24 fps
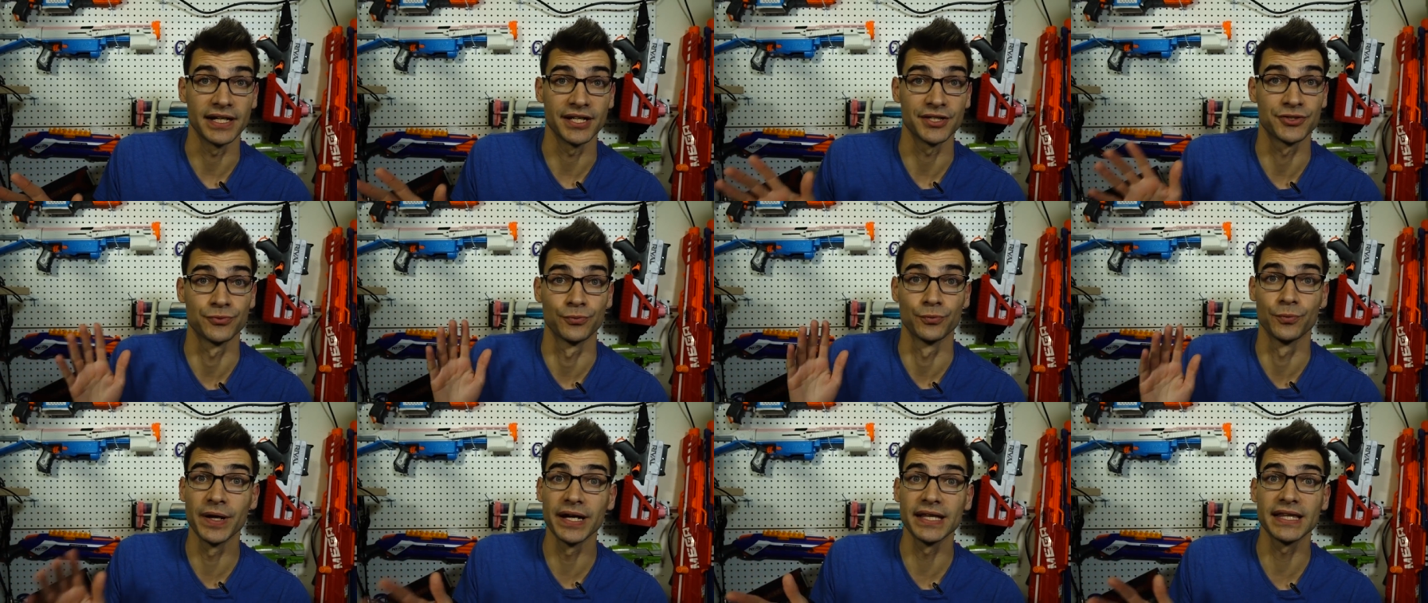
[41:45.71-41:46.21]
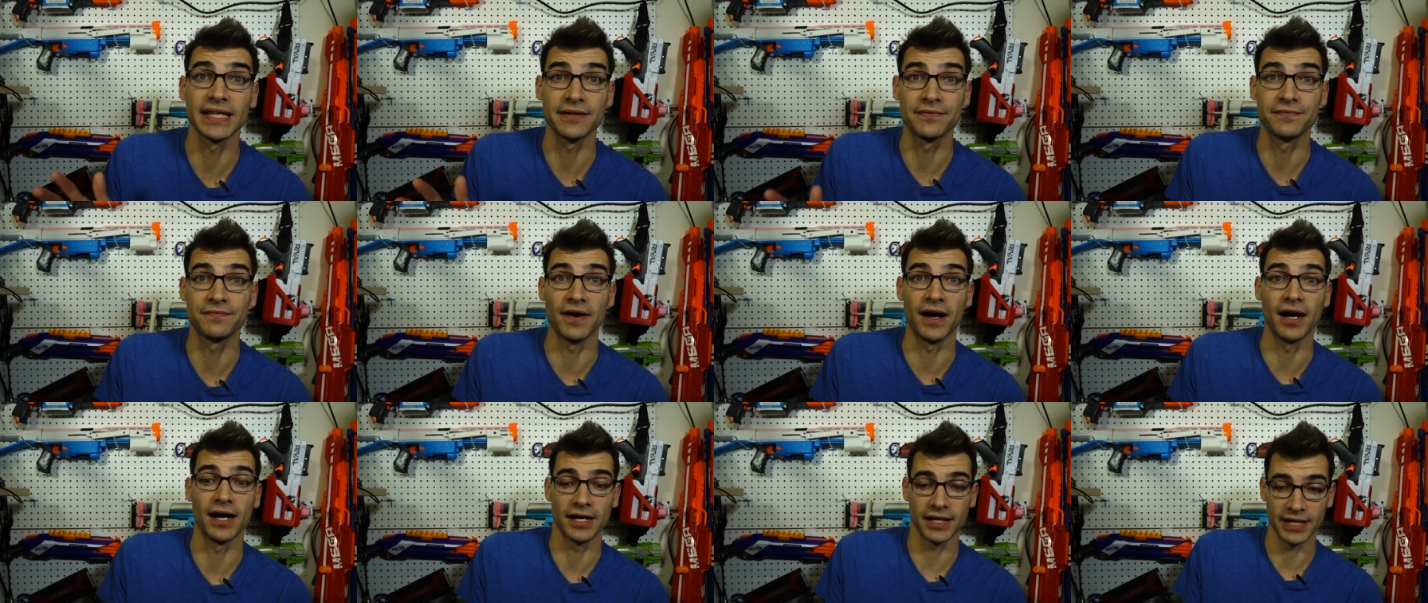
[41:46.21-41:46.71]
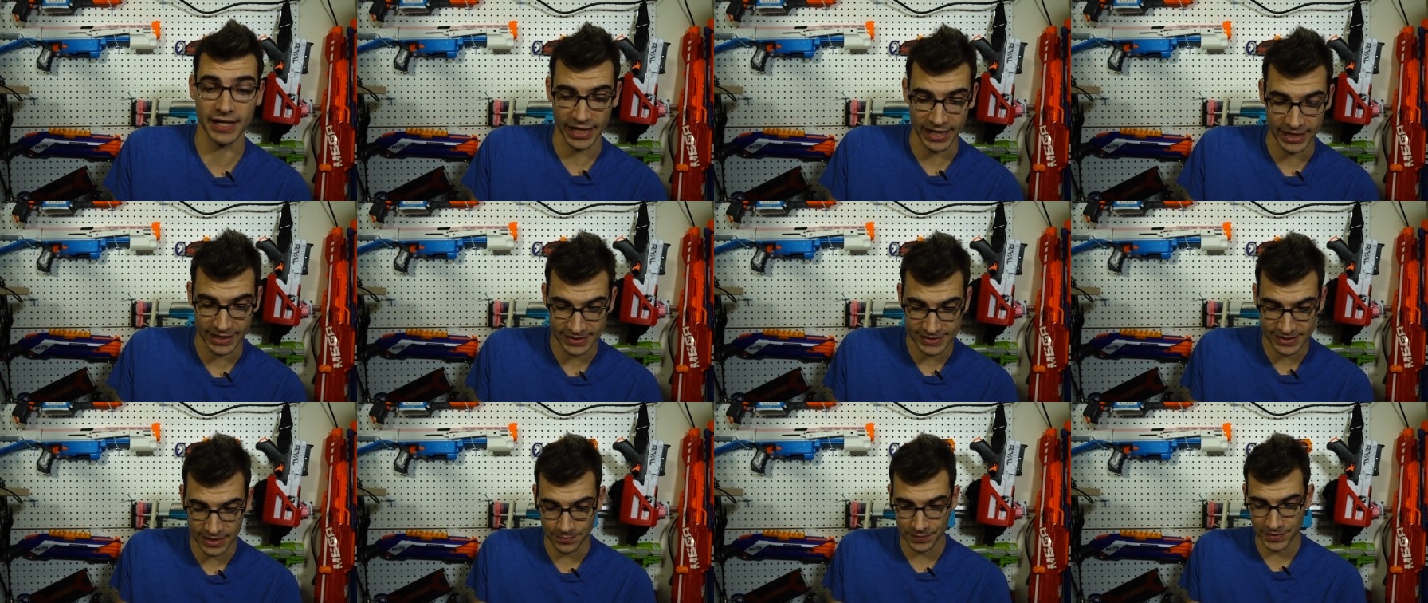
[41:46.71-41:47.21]
It's really fun and
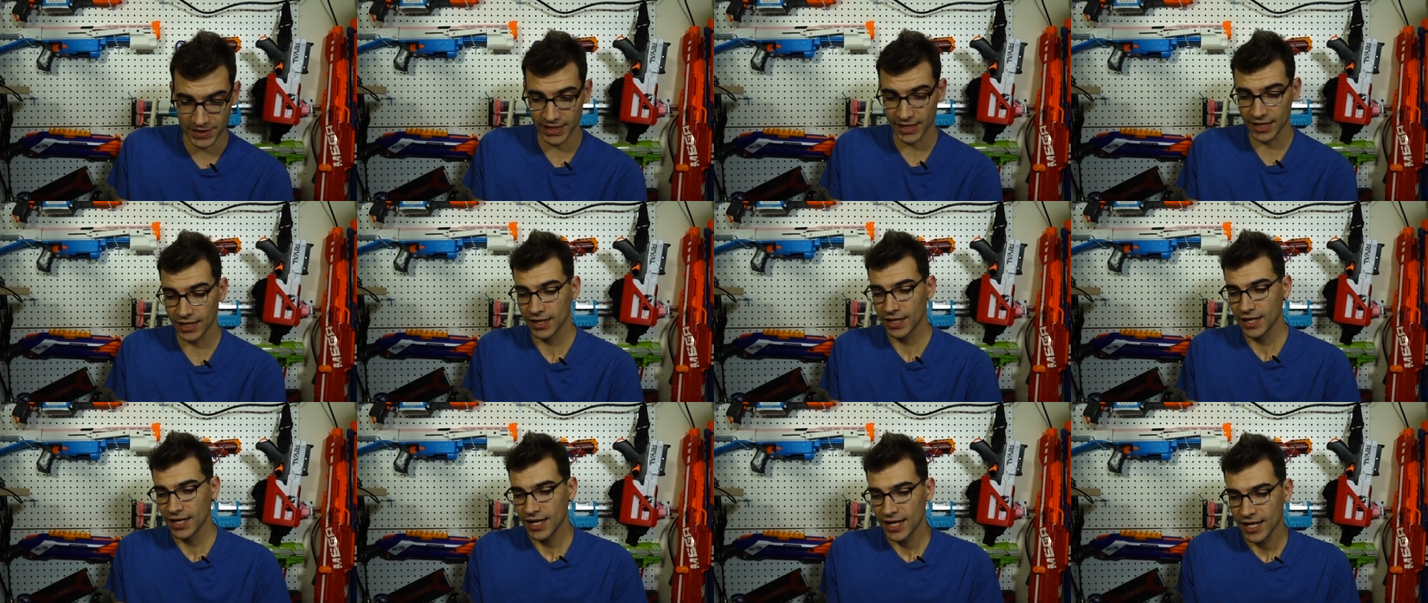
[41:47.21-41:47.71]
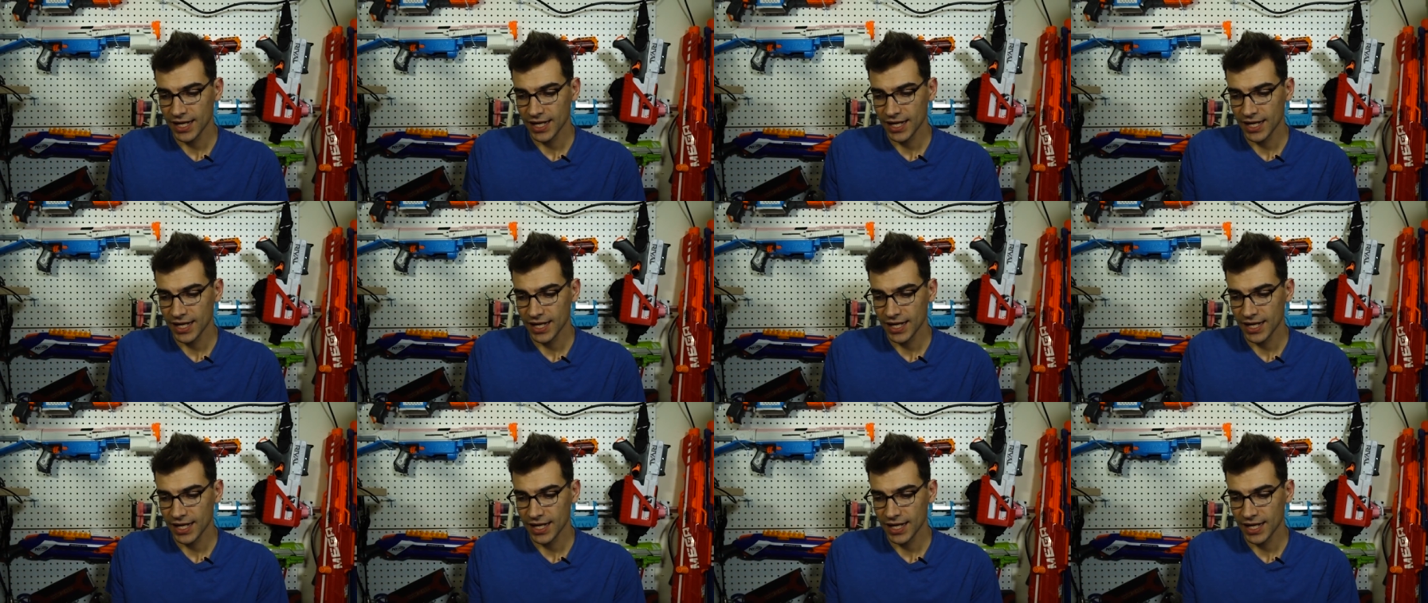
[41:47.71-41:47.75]
it's something